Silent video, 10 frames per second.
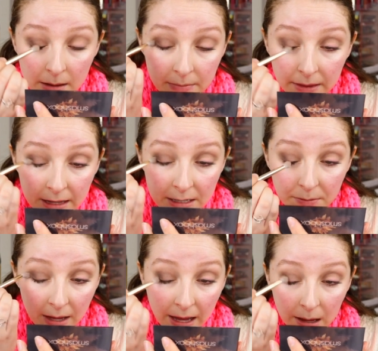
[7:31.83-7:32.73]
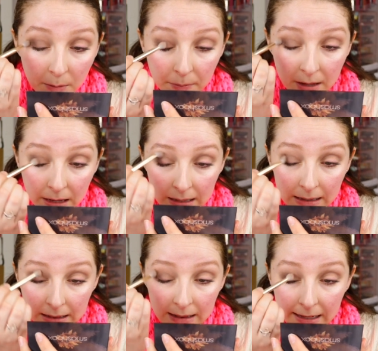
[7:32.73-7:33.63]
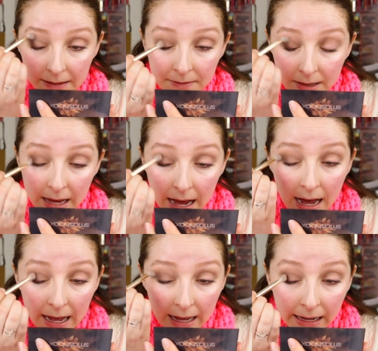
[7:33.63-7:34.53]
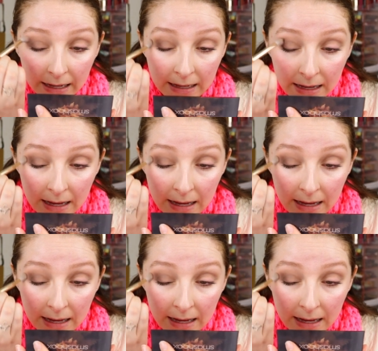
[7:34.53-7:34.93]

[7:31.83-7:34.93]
But this will help lift the eye